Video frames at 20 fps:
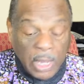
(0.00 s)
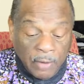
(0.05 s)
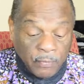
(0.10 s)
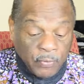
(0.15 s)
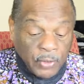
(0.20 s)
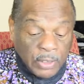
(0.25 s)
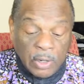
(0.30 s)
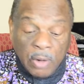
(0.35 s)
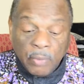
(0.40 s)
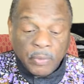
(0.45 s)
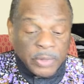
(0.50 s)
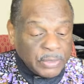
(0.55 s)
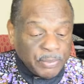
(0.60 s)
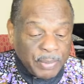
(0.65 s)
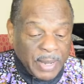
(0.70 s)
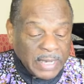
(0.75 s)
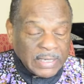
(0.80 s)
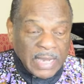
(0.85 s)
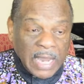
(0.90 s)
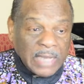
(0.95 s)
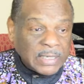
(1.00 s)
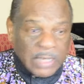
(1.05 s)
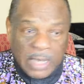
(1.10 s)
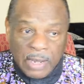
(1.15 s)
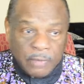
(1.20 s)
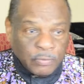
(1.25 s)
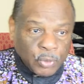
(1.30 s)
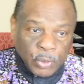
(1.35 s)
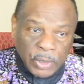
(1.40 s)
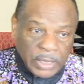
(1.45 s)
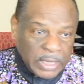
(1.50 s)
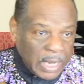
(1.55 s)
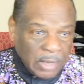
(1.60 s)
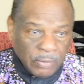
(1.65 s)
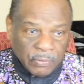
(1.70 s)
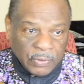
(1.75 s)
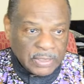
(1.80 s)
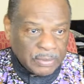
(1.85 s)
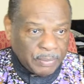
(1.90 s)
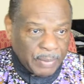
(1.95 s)
If we don't respect ourselves, we
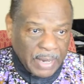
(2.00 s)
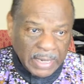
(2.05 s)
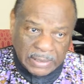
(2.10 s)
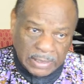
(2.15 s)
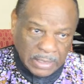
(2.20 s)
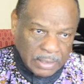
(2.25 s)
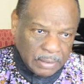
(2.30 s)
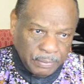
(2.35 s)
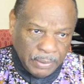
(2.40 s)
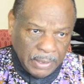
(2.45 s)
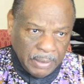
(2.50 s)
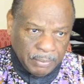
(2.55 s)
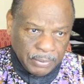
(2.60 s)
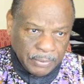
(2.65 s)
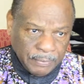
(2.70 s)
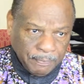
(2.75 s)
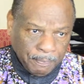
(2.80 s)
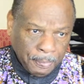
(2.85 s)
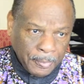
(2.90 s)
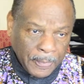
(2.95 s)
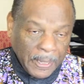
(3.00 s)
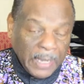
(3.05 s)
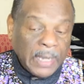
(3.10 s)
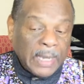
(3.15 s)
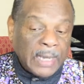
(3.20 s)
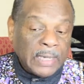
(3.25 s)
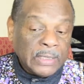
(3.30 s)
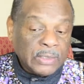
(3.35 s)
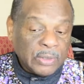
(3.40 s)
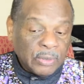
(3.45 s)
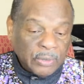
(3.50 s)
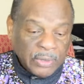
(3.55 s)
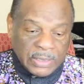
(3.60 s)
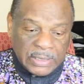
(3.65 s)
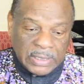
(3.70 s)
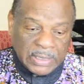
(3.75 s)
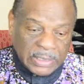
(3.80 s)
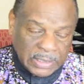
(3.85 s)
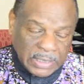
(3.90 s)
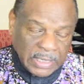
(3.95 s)
can't respect other people. And so
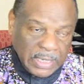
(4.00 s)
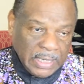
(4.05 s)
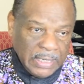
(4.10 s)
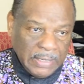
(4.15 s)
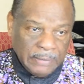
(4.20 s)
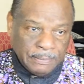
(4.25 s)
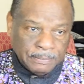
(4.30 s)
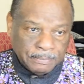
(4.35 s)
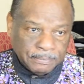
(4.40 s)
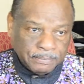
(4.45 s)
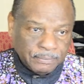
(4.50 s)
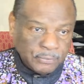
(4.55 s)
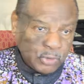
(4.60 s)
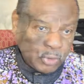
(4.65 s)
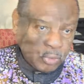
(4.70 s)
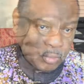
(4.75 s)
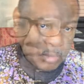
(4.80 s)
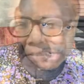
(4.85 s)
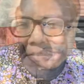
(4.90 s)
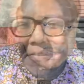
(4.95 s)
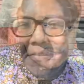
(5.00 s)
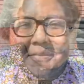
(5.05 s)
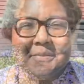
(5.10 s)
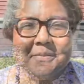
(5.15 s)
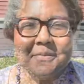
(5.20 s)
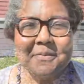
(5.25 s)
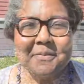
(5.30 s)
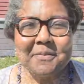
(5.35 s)
this is key to us.